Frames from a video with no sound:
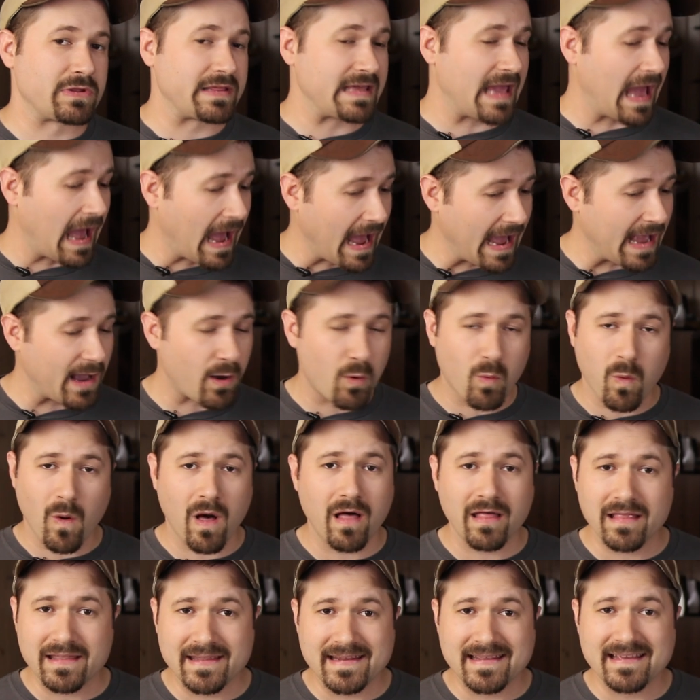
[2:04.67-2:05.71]
really high
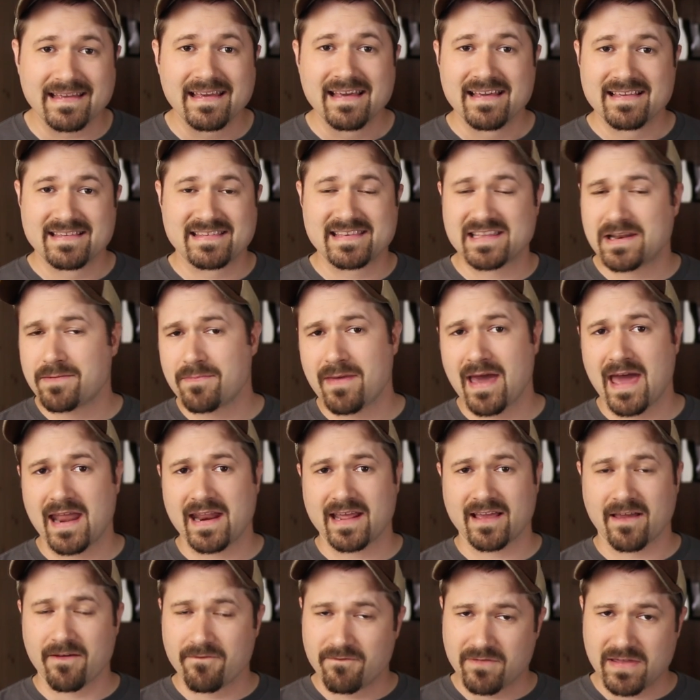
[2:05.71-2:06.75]
quality
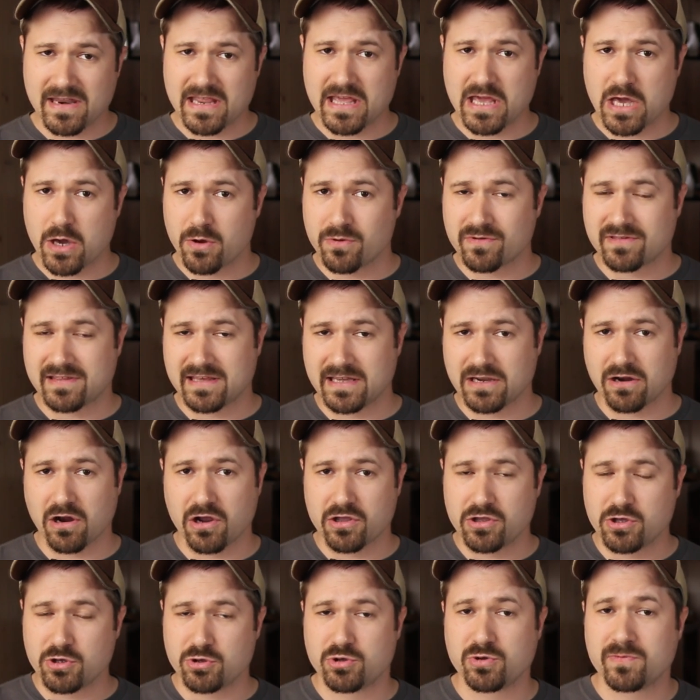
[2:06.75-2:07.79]
cinematic videos here on
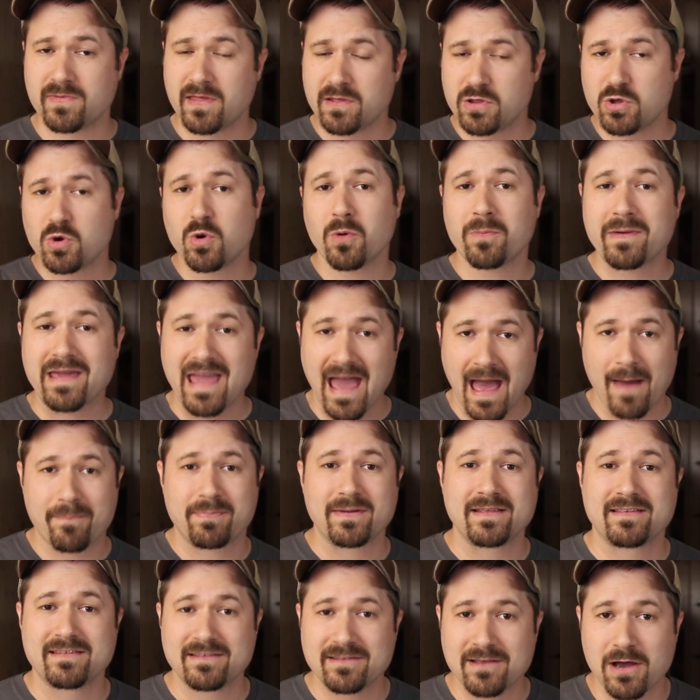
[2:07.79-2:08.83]
YouTube, then you will be
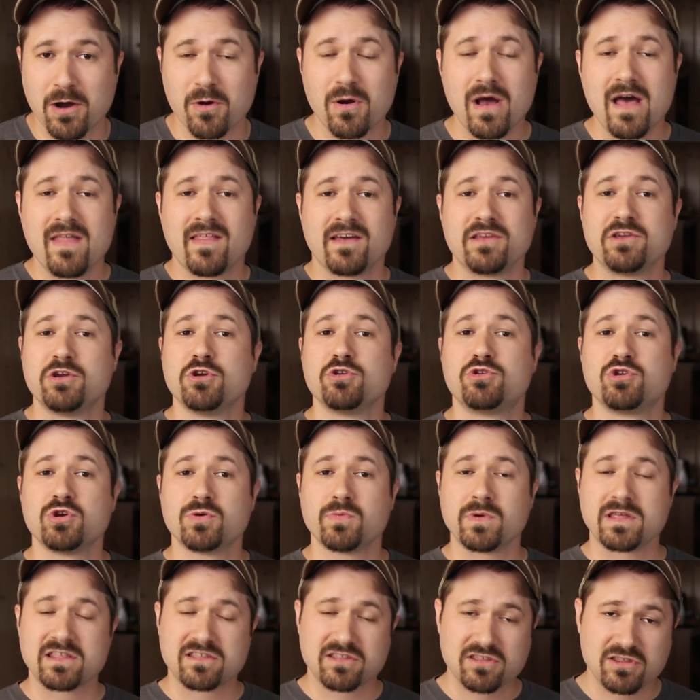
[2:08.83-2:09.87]
happy to know that
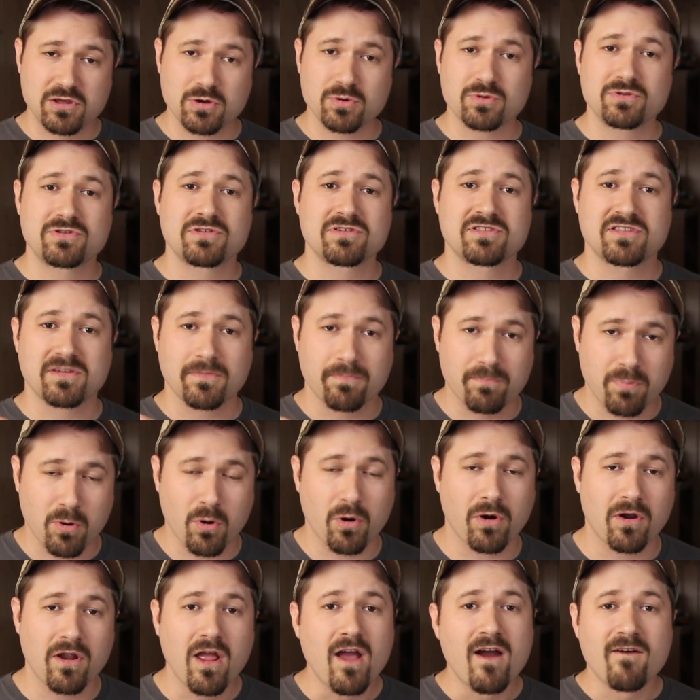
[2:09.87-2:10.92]
YouTube is soon to
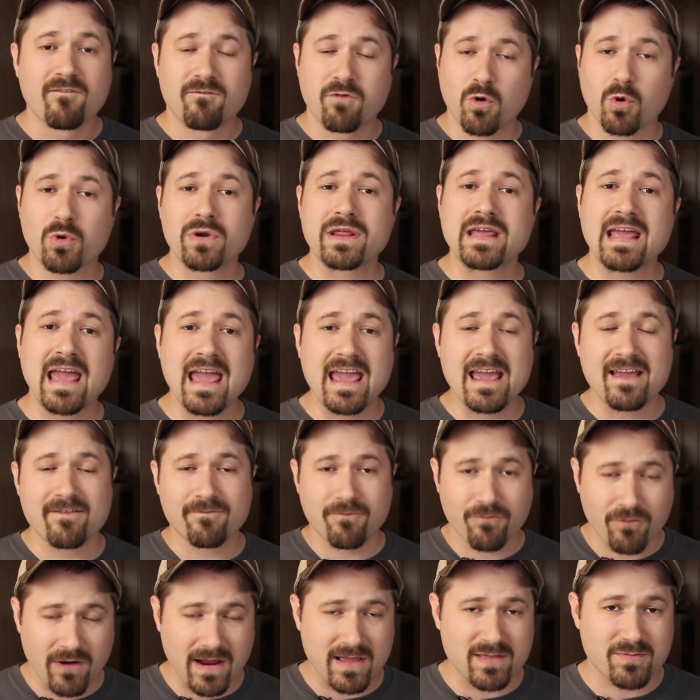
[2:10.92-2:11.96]
support
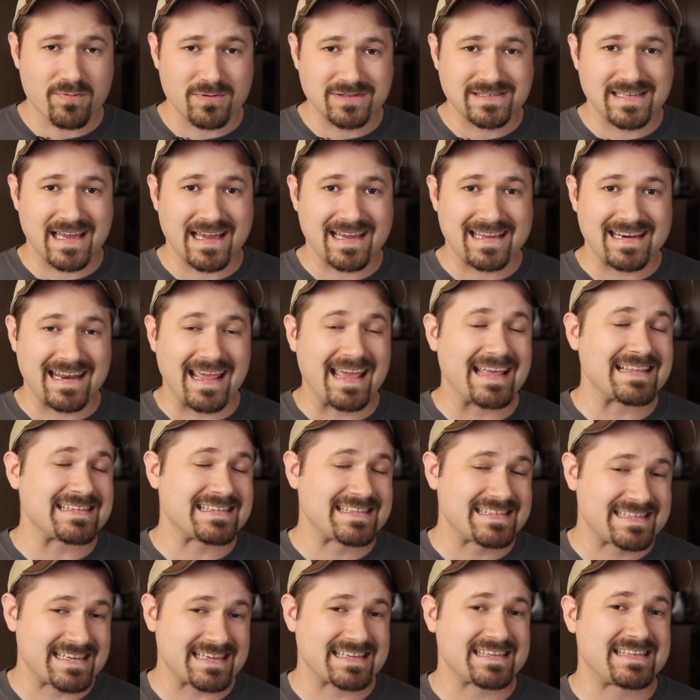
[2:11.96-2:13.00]
48 frames per second and
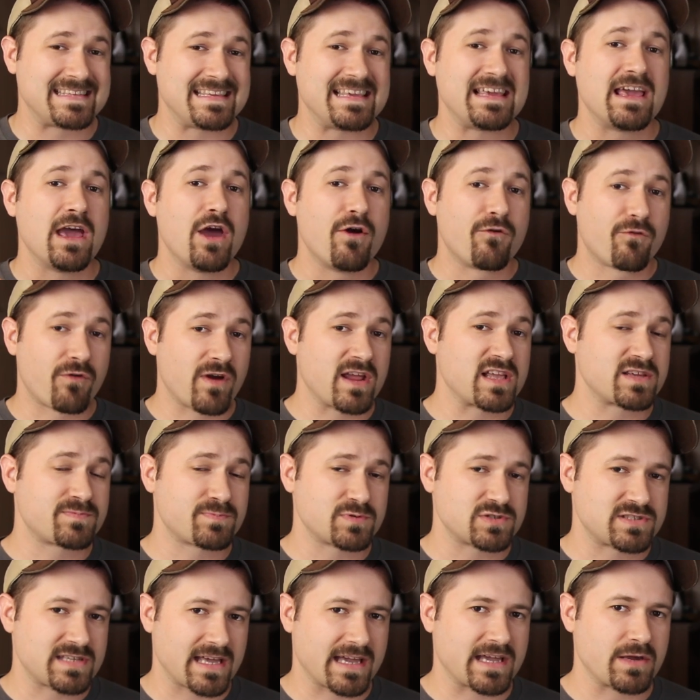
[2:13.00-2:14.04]
60 frames
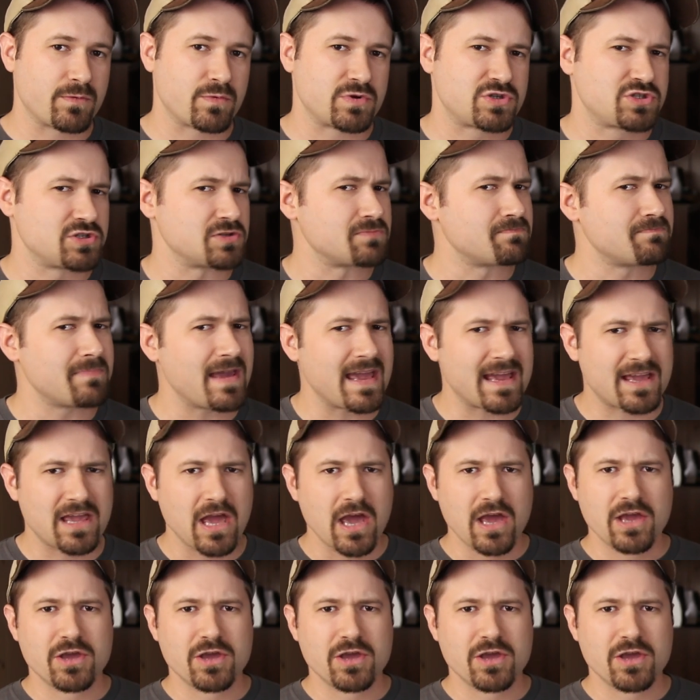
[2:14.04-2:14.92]
per second, which should make